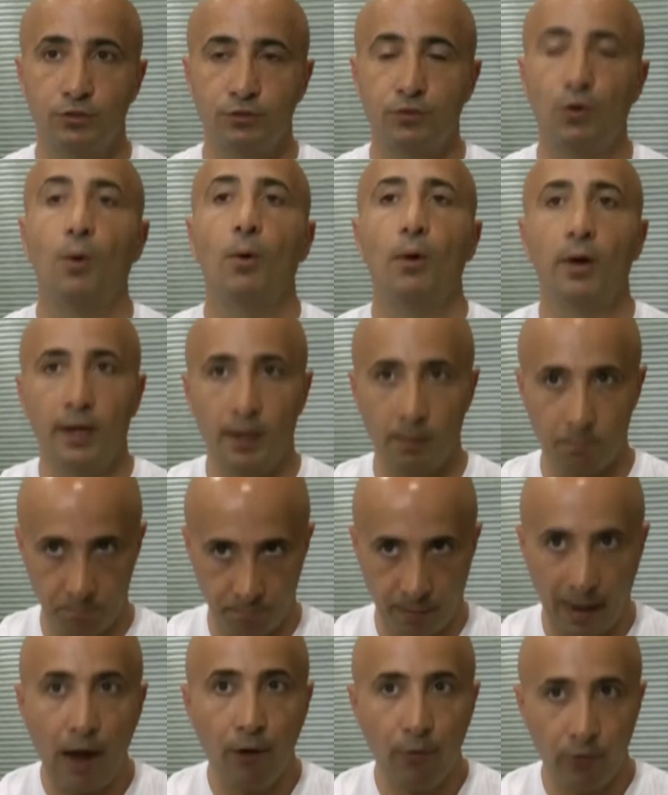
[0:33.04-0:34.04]
for
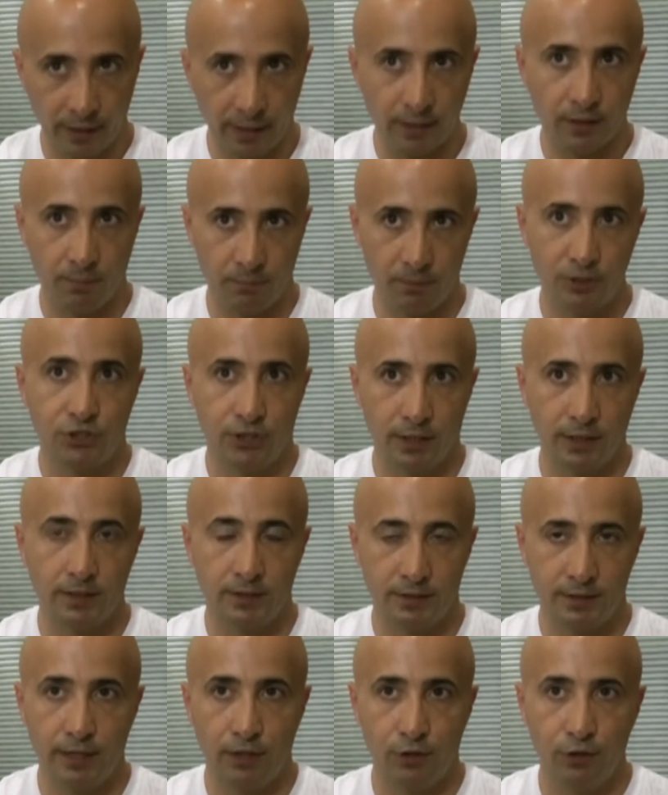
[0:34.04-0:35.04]
empowering the machine
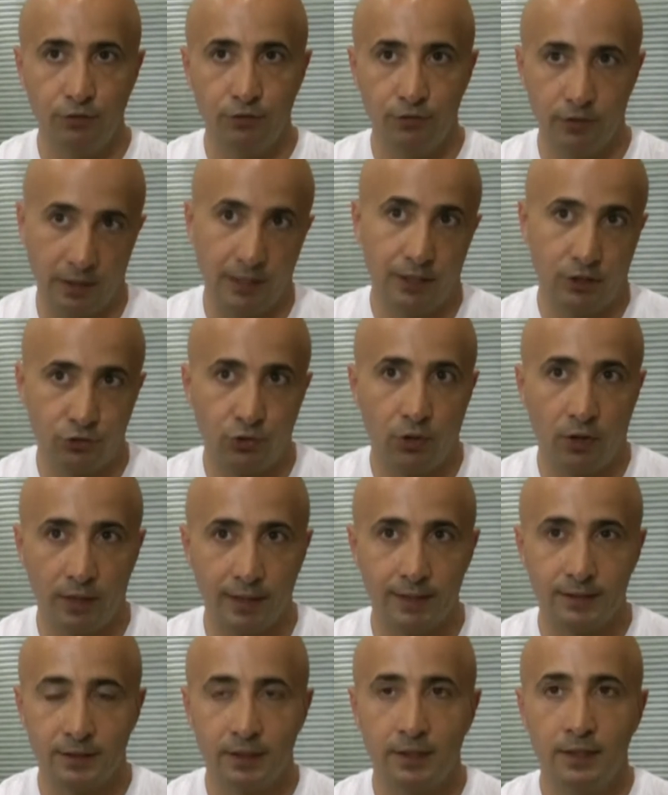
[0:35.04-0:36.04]
itself, the
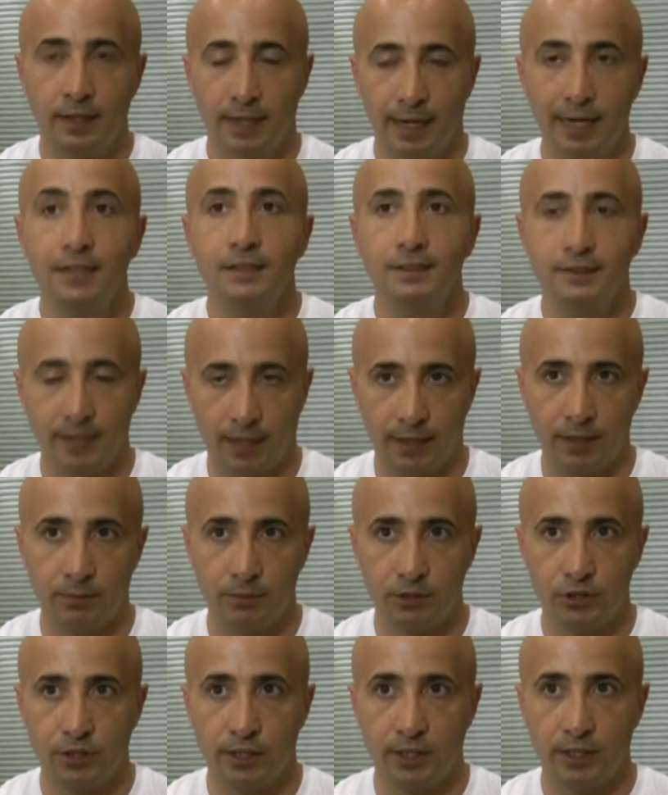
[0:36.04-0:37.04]
electronics inside the
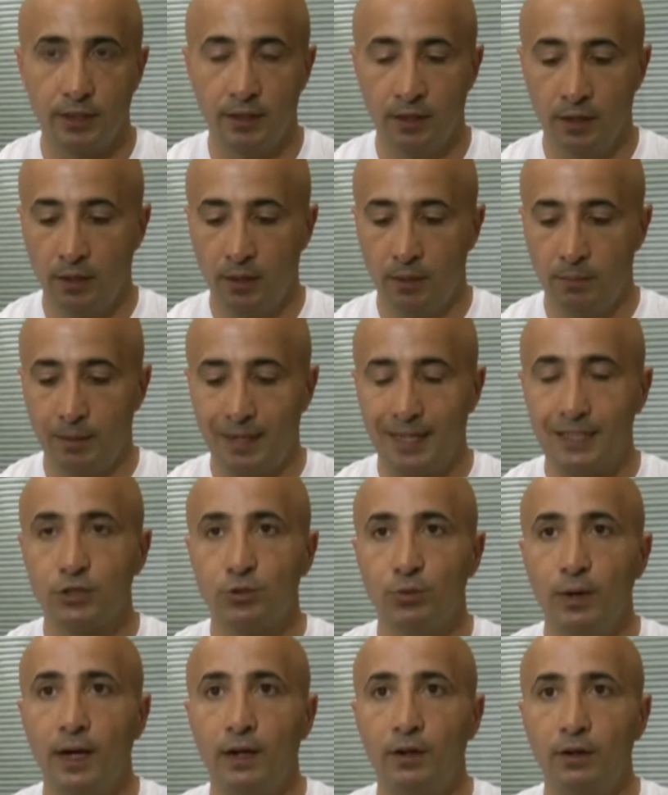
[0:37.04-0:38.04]
machine, but as
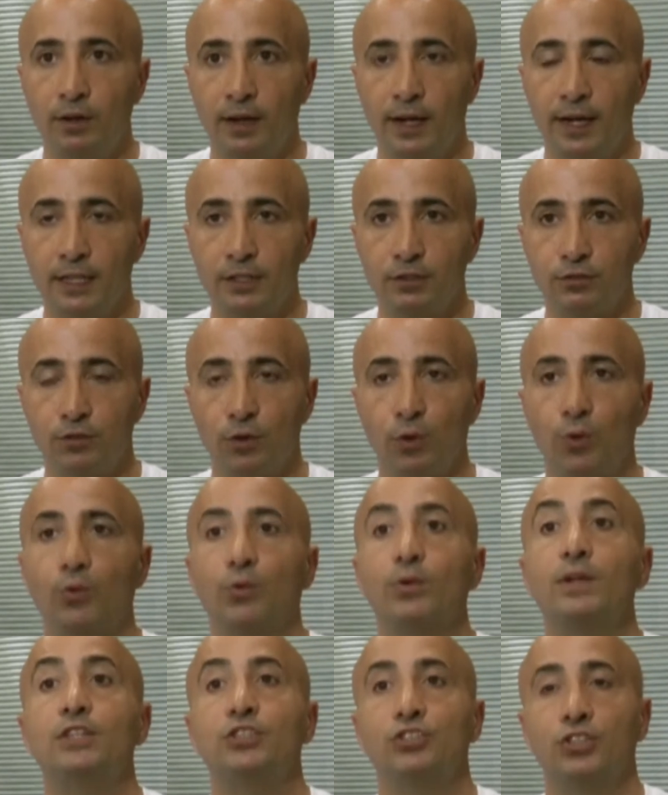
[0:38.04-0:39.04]
well as for
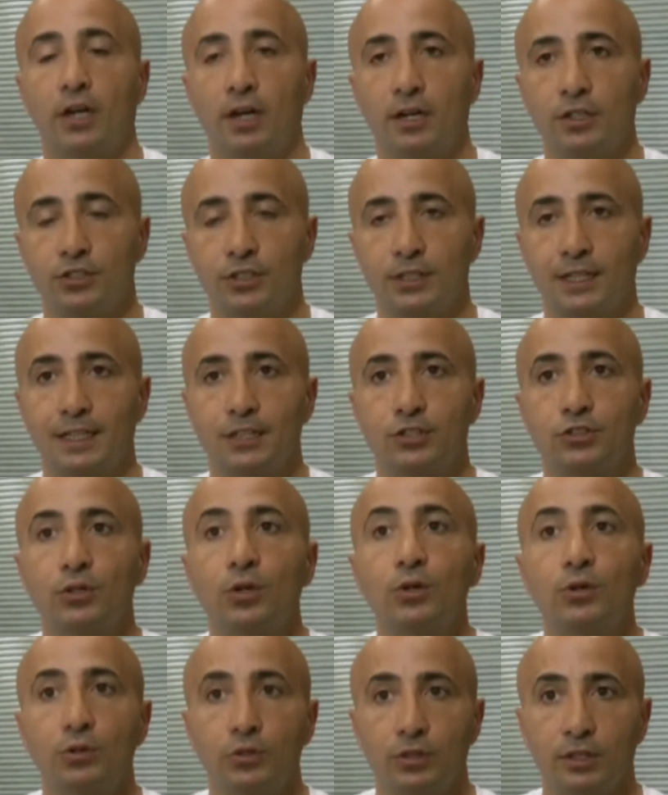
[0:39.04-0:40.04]
recharging
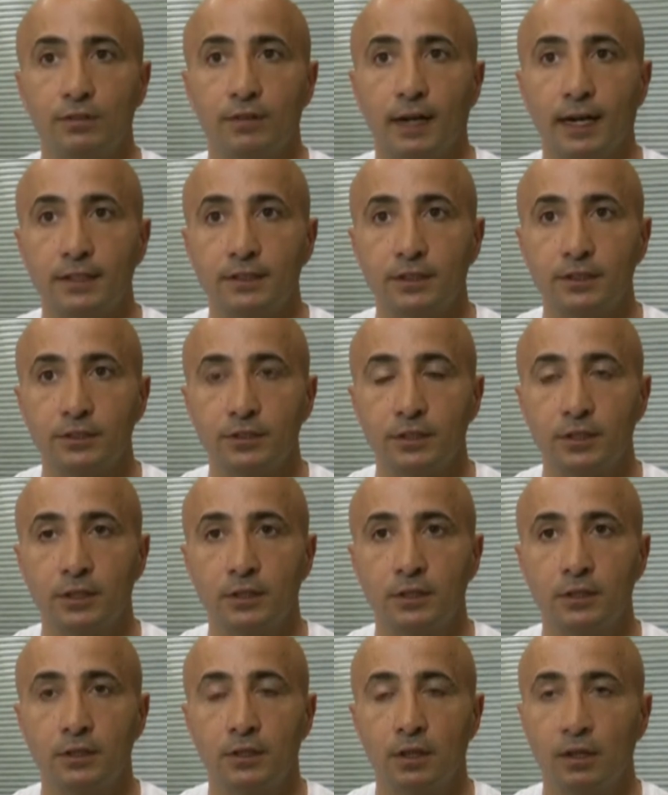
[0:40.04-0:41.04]
external devices,
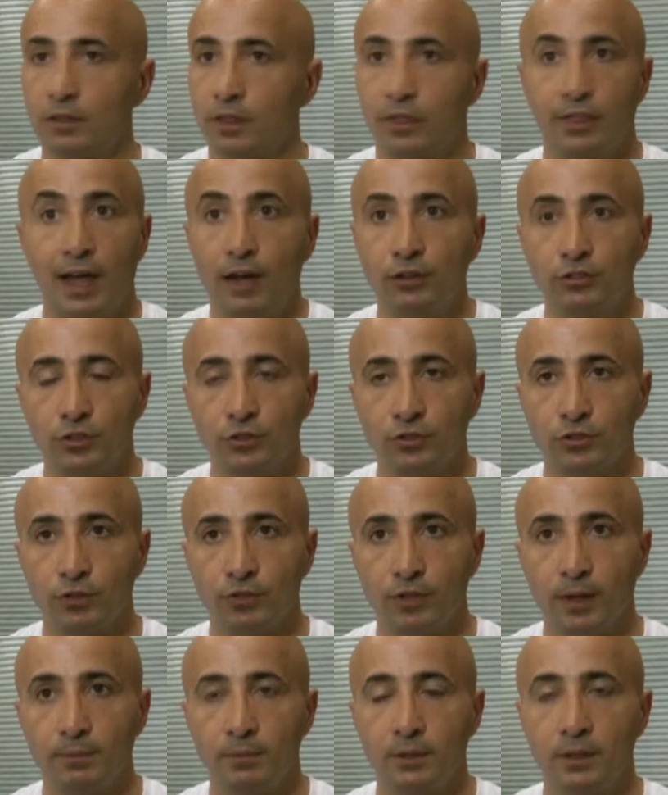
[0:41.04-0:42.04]
thousands of
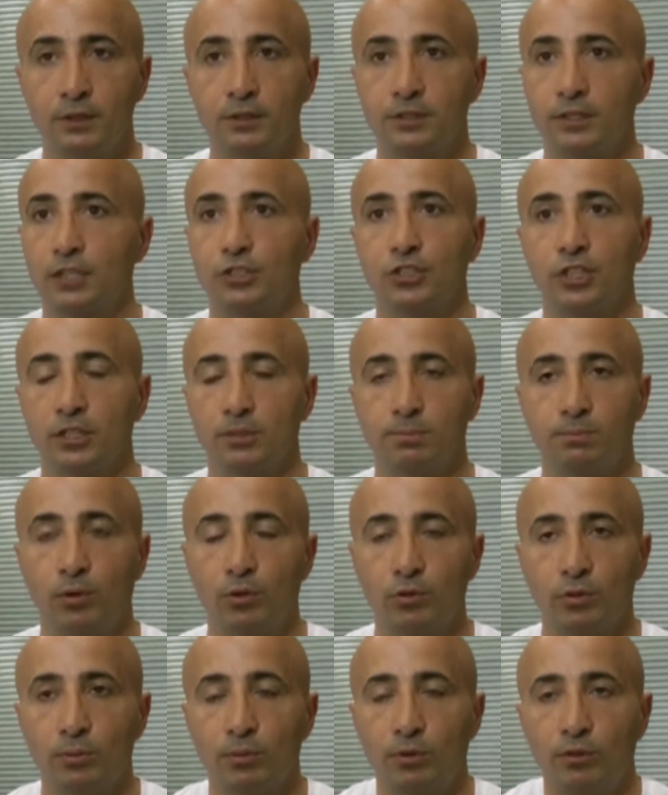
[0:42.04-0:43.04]
them, such as
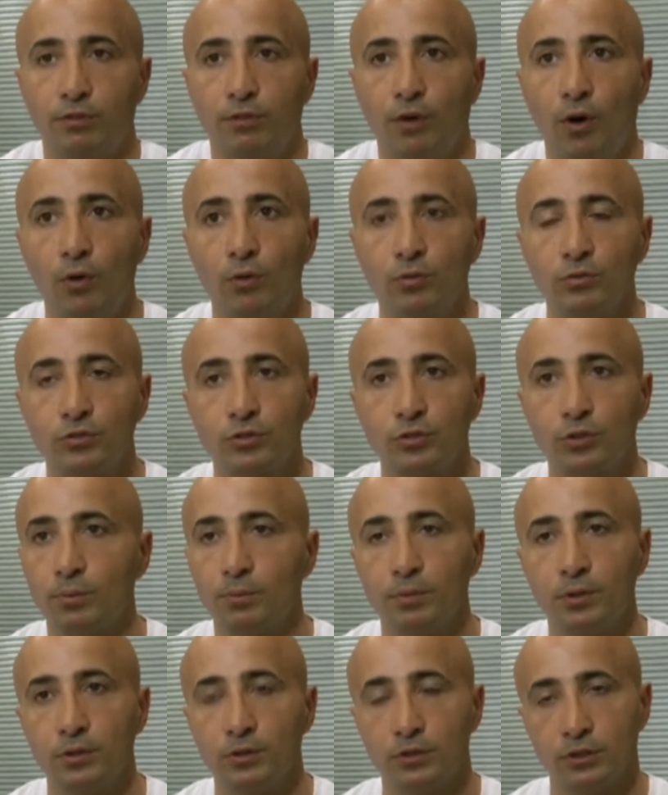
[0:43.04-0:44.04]
portable phones,
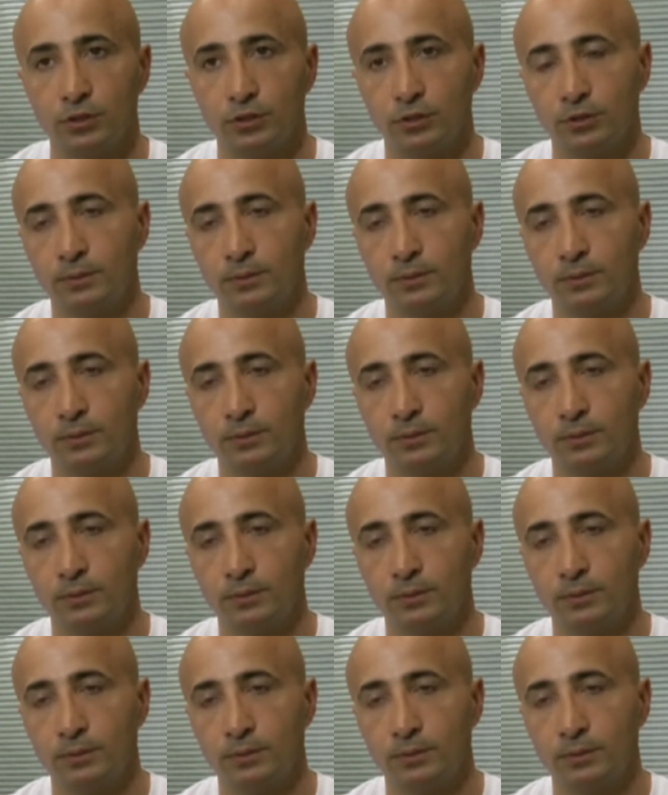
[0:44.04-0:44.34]
computers.